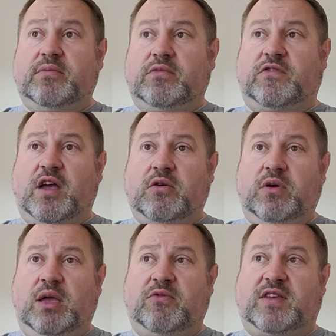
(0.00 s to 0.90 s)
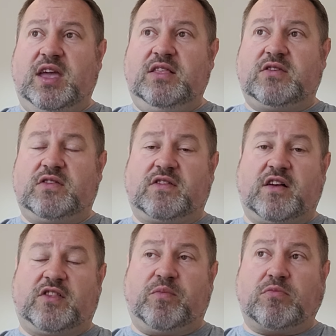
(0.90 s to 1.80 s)
So he was keen to
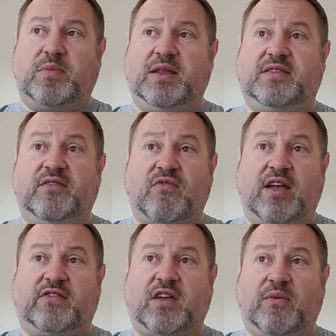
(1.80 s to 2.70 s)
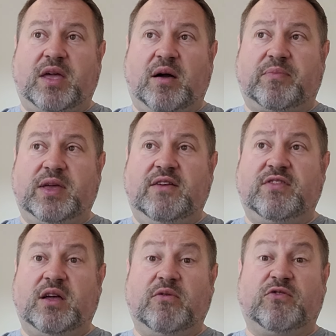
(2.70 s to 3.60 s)
discuss the probability of rates going up,
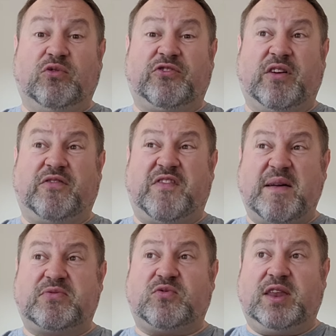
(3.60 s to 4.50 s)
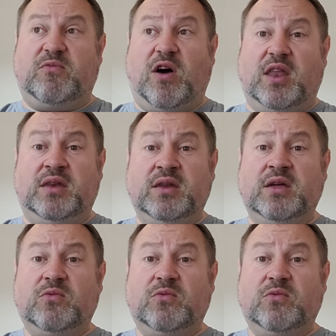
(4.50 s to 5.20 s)
even though it was also Feb 21,